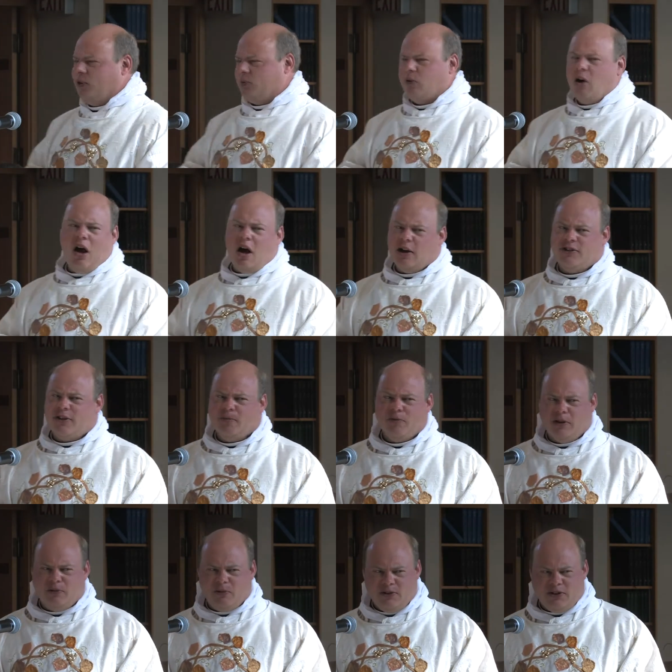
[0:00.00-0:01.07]
was wrong,
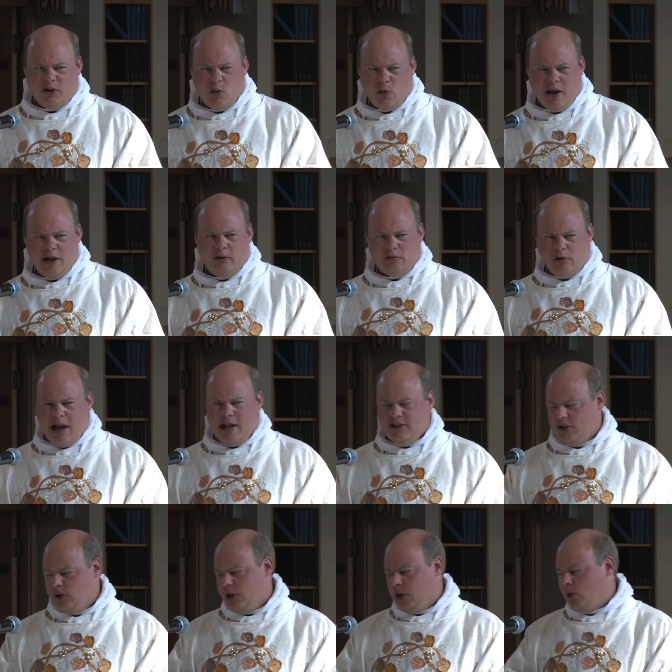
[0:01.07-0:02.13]
something wasn't quite right.
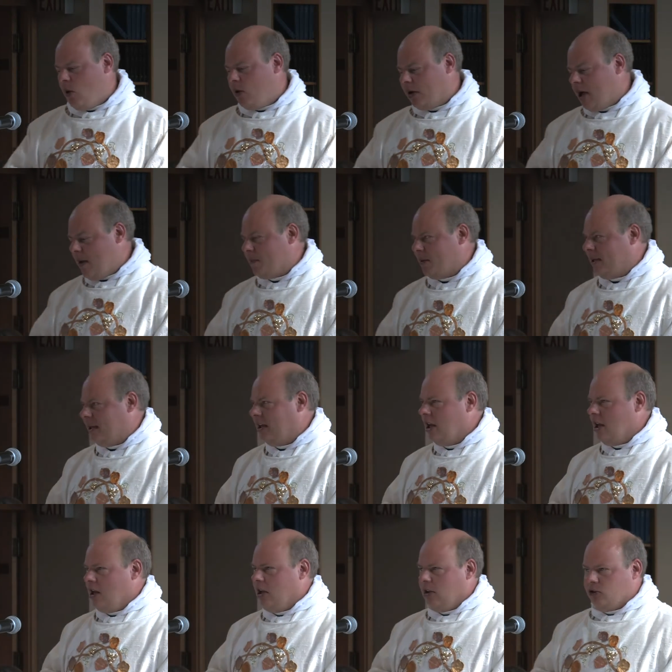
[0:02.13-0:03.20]
So he woke up and he
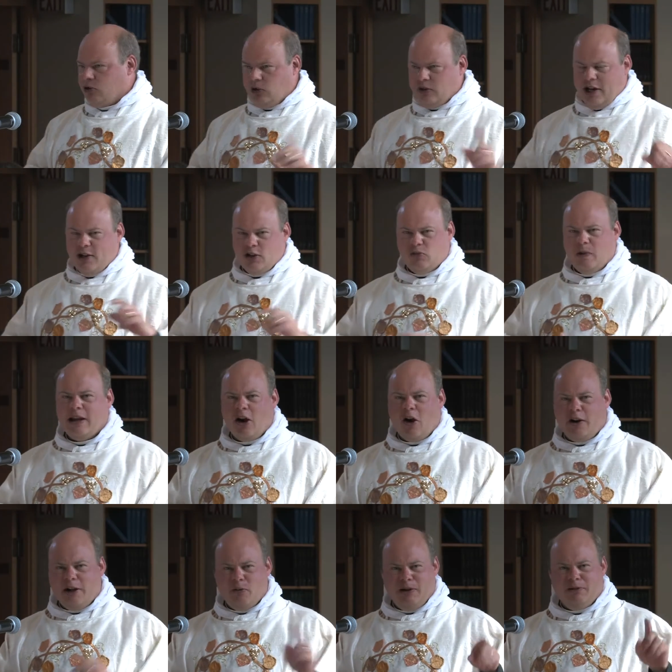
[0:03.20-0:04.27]
turned on his
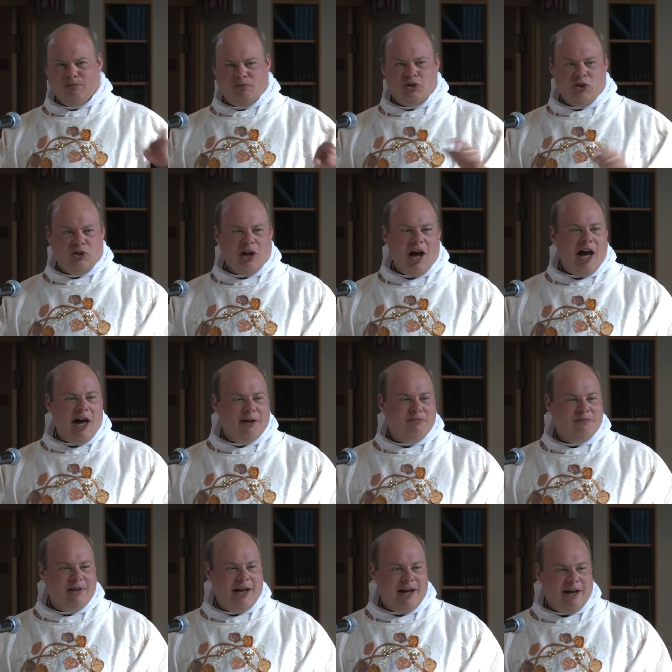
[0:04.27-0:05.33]
radar and it wouldn't turn on.
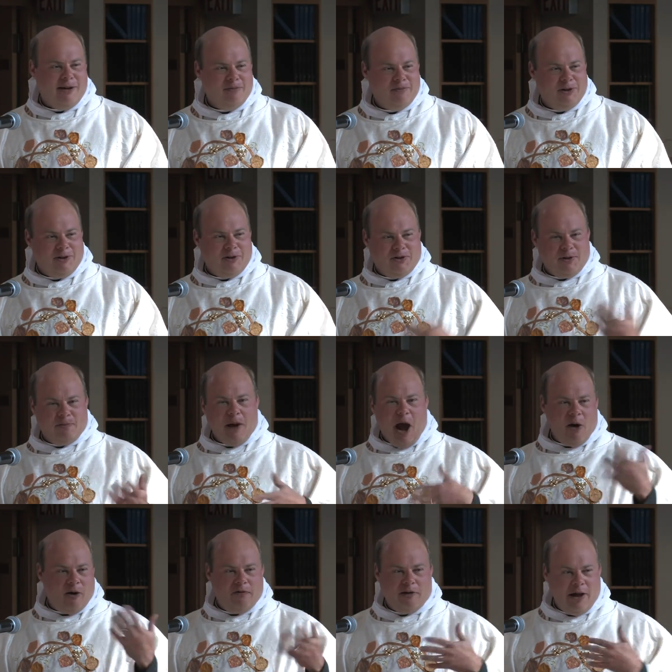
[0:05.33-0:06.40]
Um, there's a
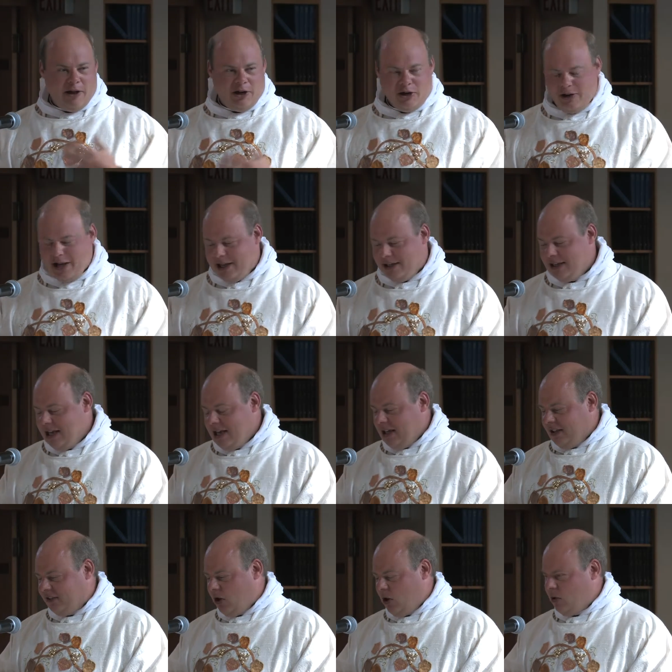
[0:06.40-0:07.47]
power failure. And
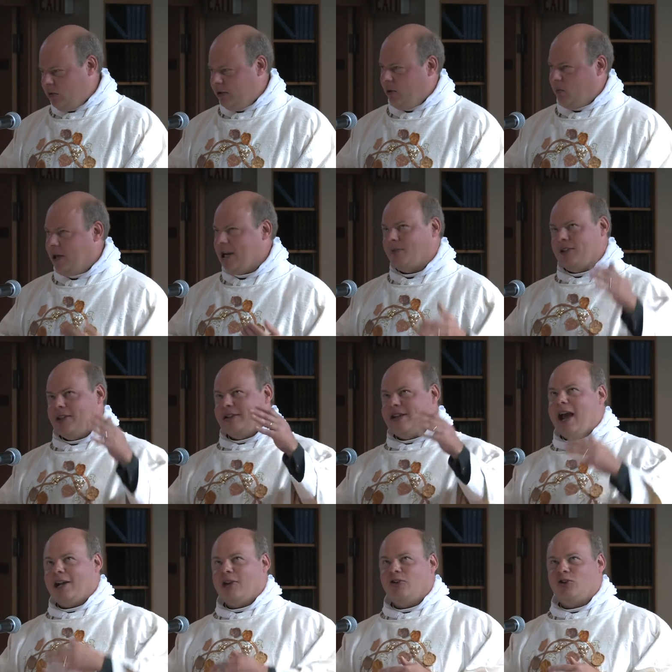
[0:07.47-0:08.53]
so he went up to the
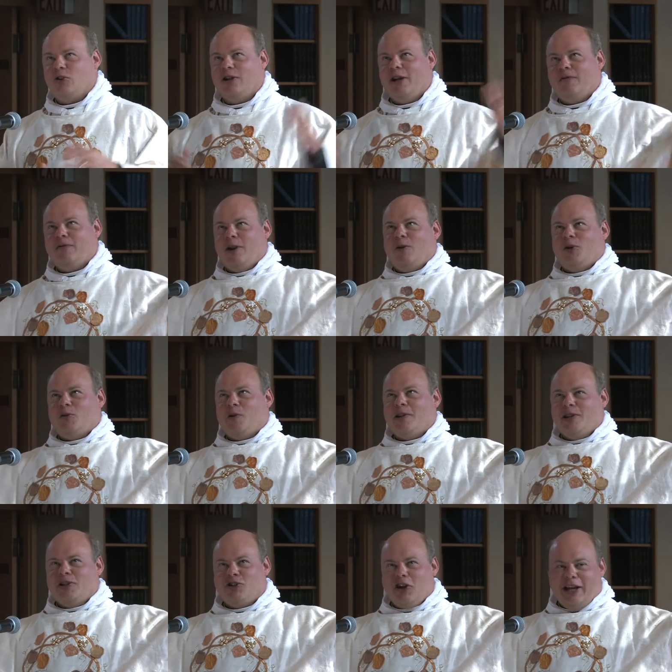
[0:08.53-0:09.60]
deck, and sure enough, there was one
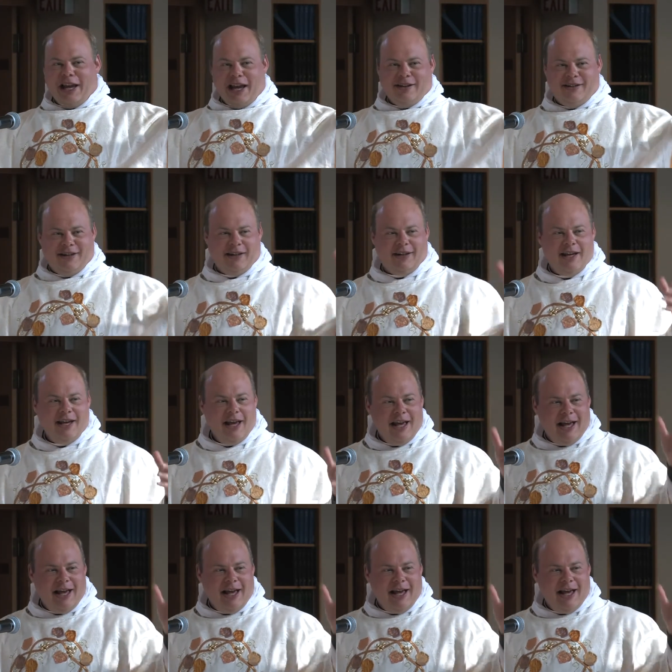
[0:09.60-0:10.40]
of these gigantic.